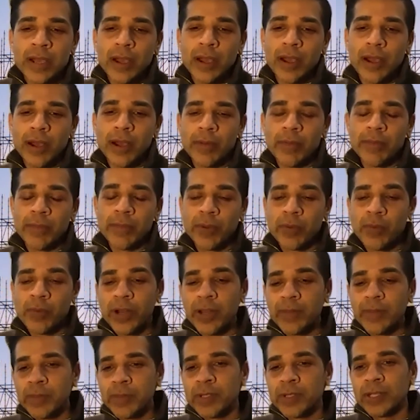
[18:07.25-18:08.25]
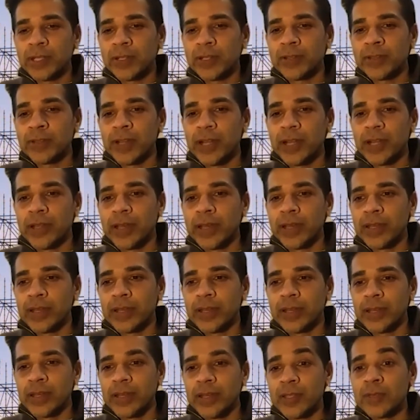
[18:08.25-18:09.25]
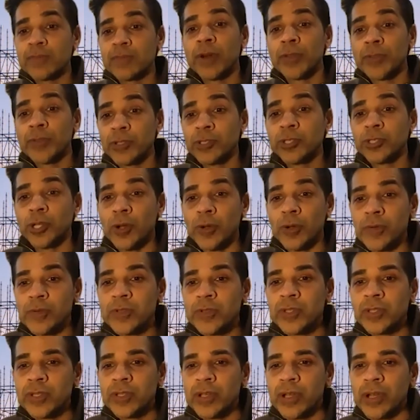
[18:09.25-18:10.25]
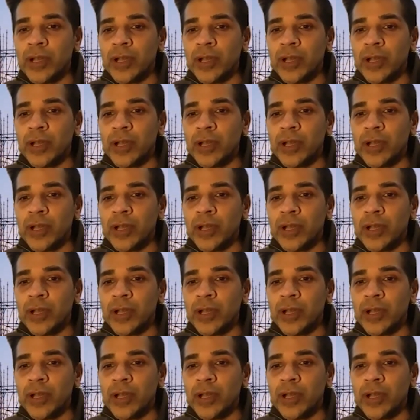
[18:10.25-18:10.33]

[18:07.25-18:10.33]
the one in particular that I like is Mother Jones.